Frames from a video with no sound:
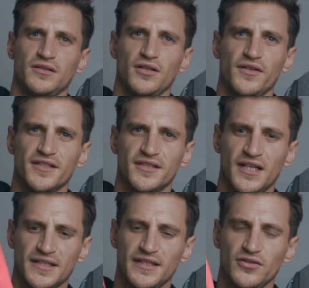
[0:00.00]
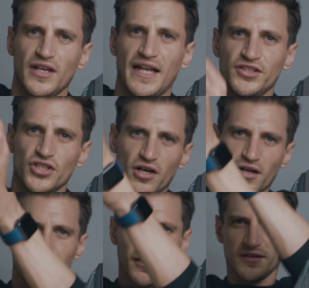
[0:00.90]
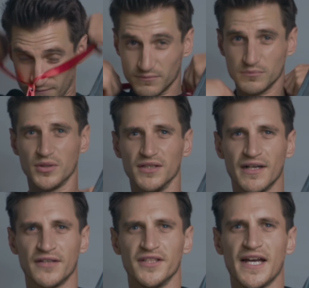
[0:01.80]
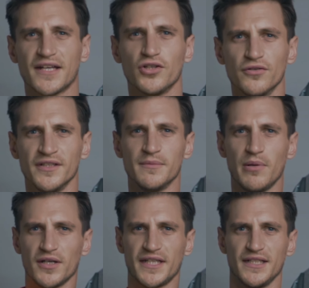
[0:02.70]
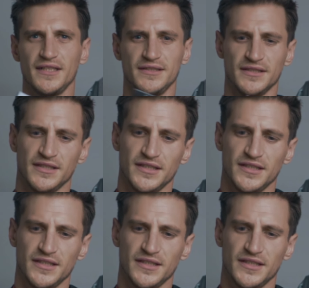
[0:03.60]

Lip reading: Got this nice little lanyard. Put it around your neck or in your pocket,